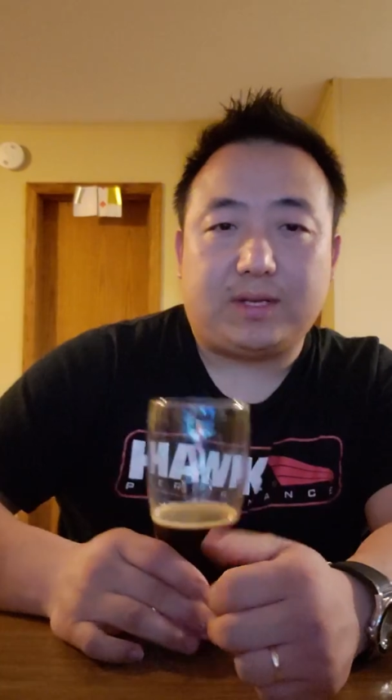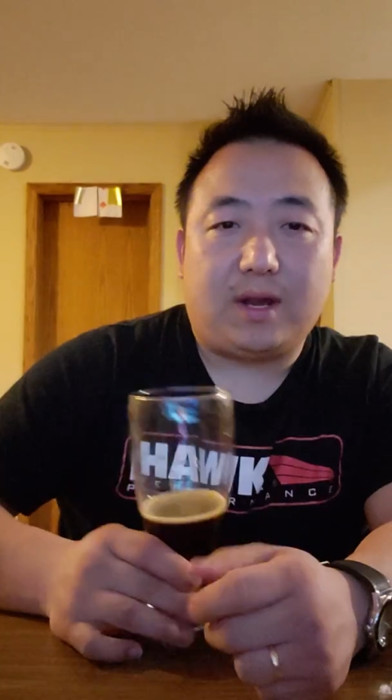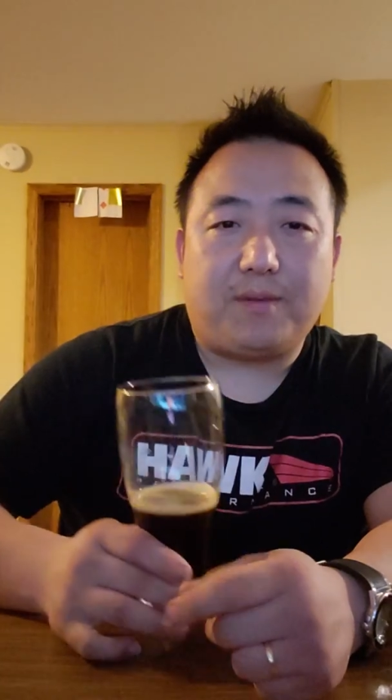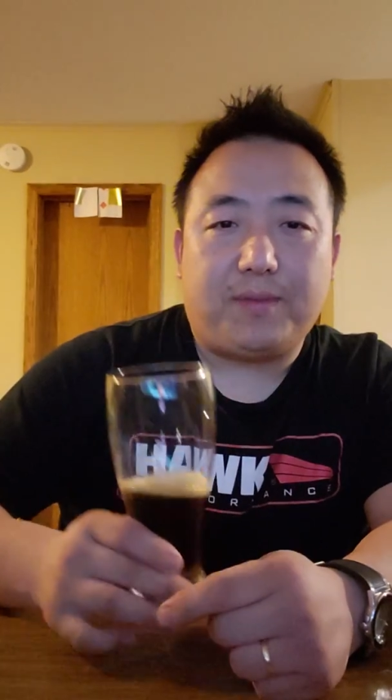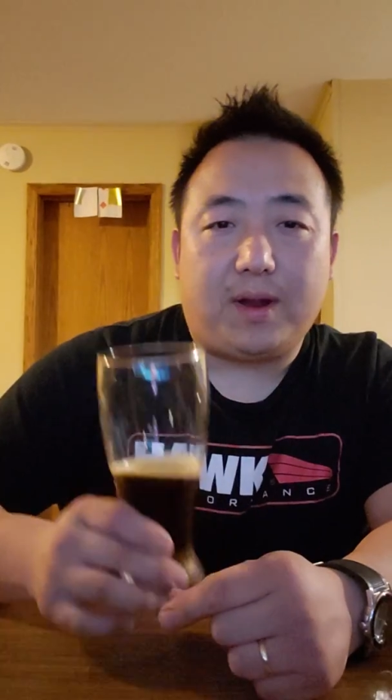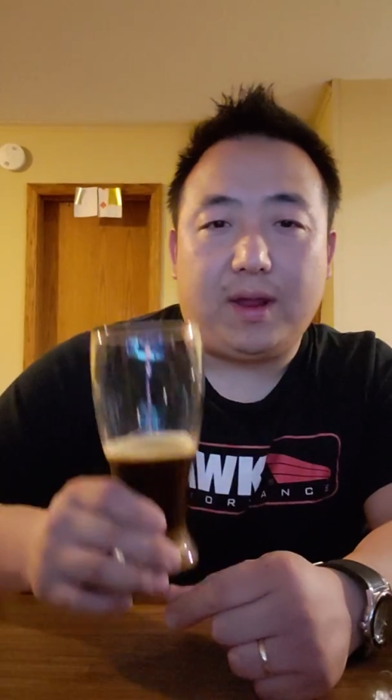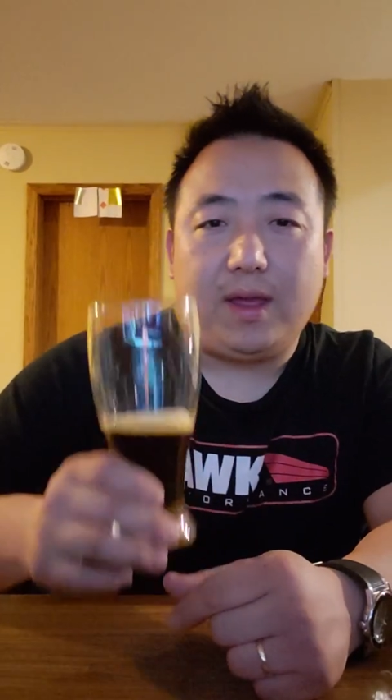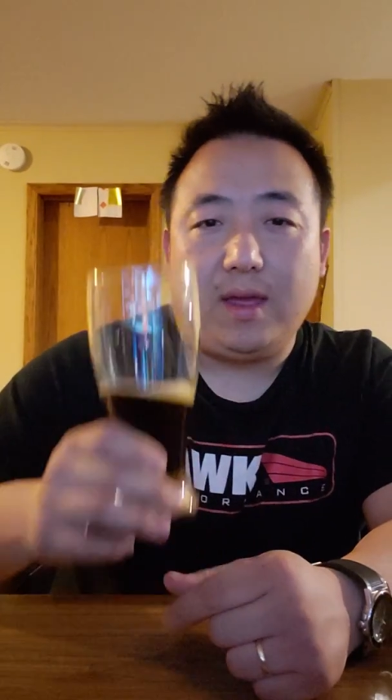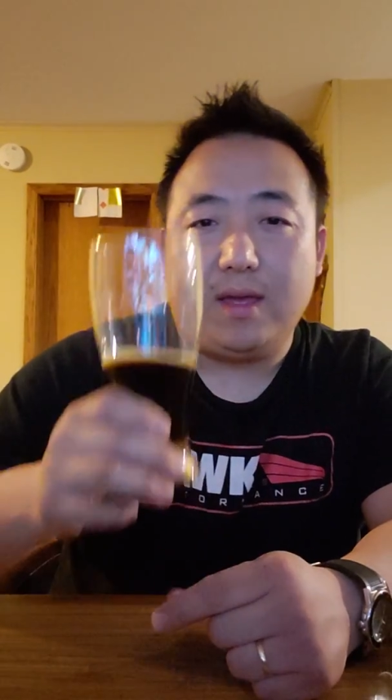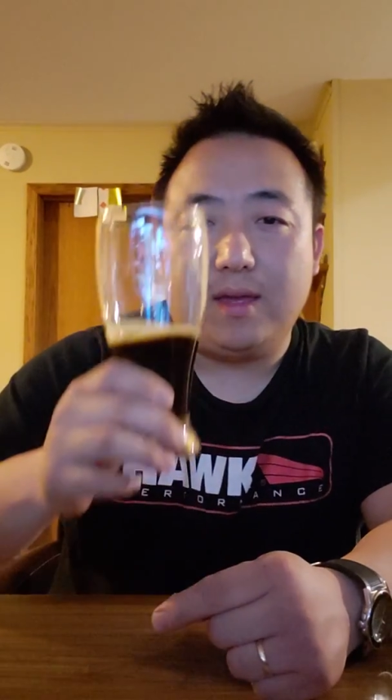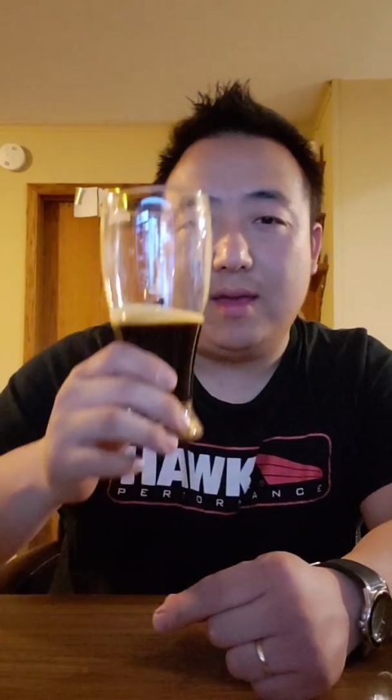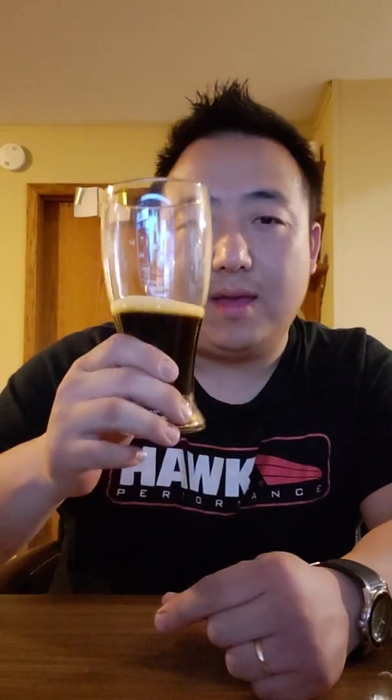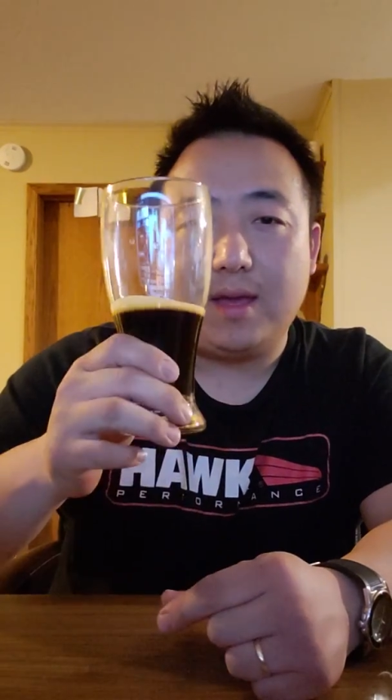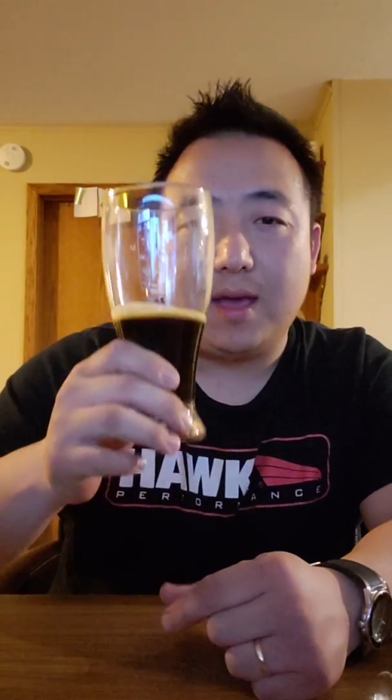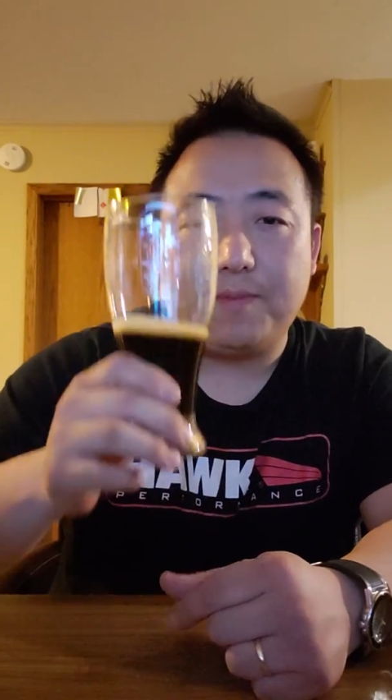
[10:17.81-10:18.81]
everybody.
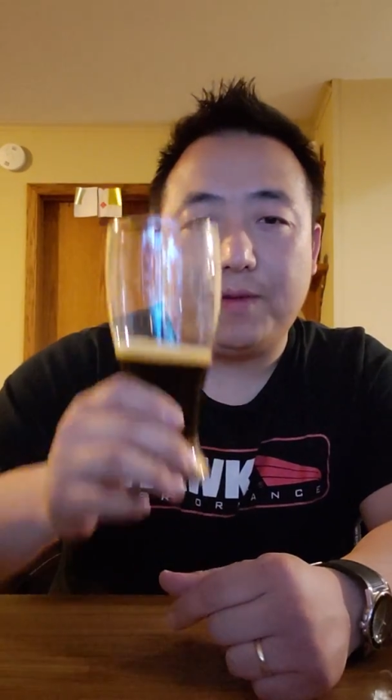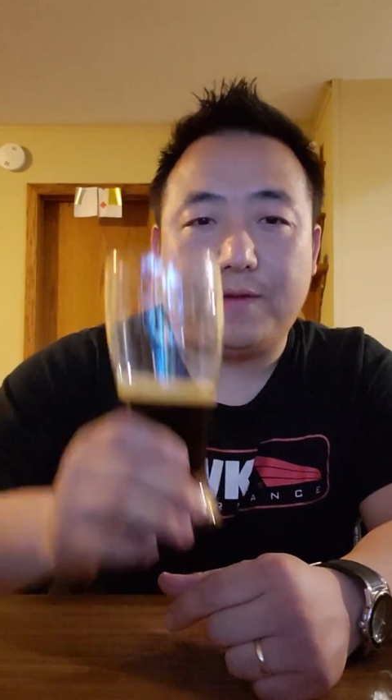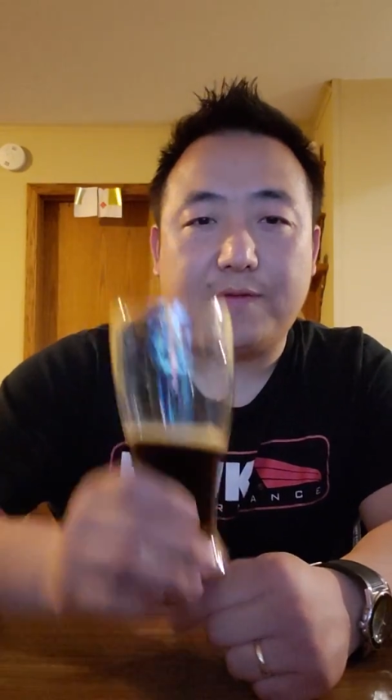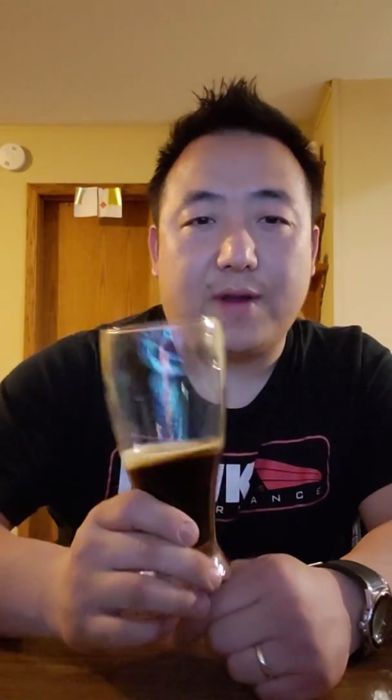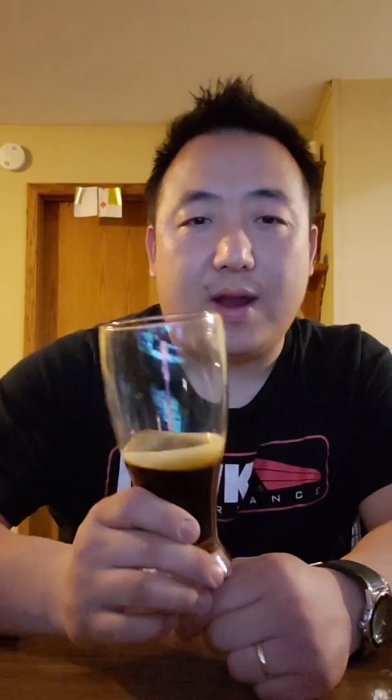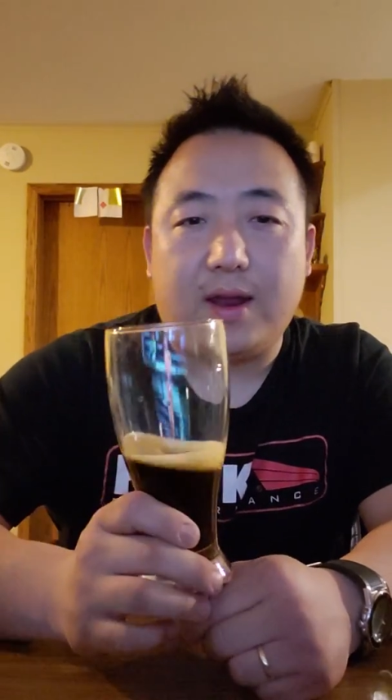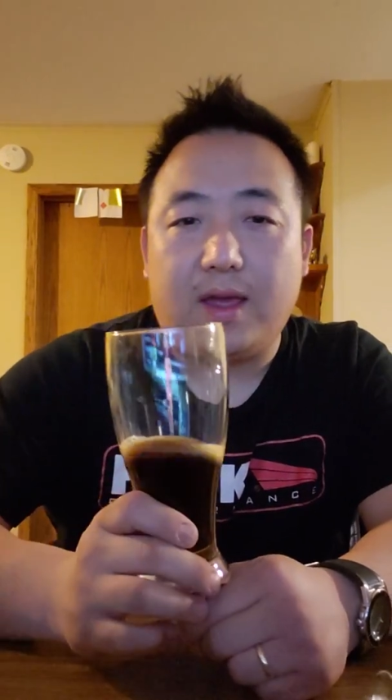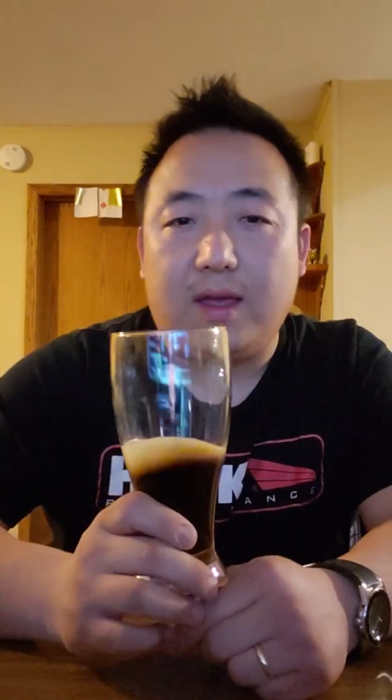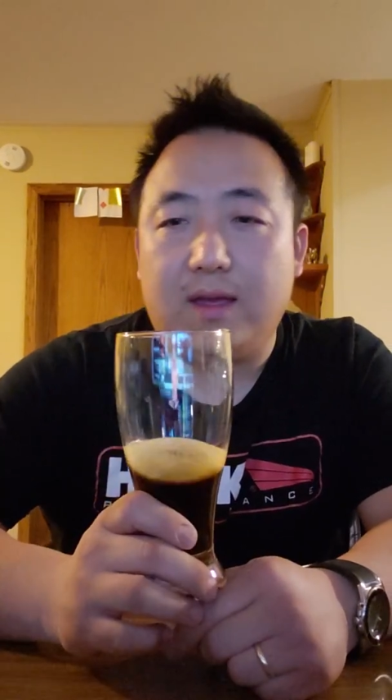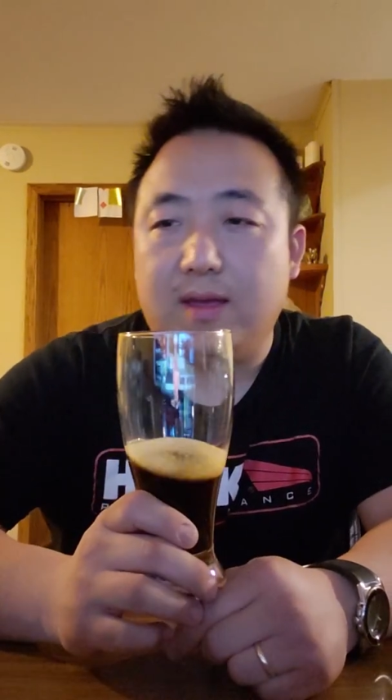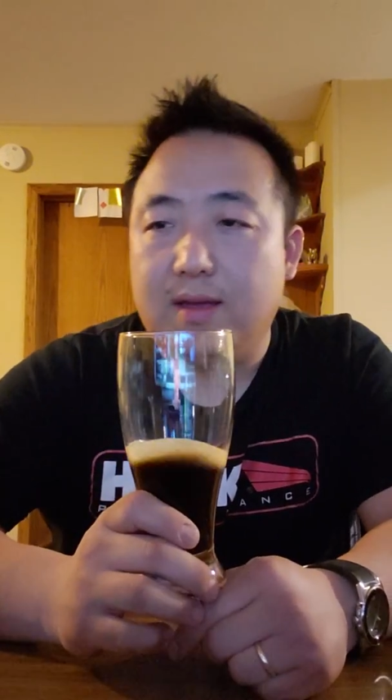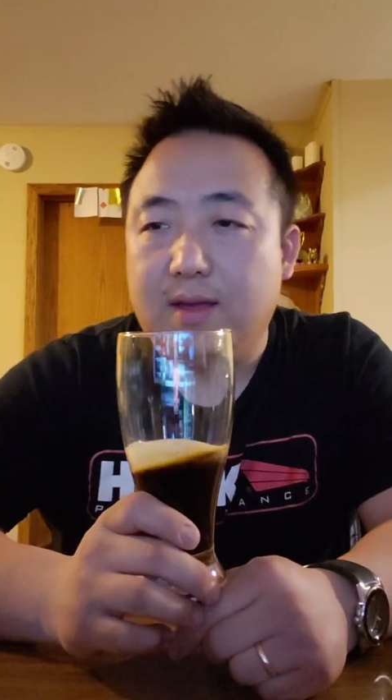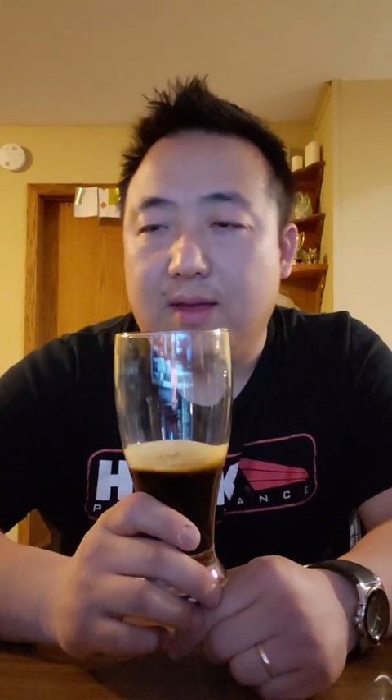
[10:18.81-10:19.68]
Happy Friday.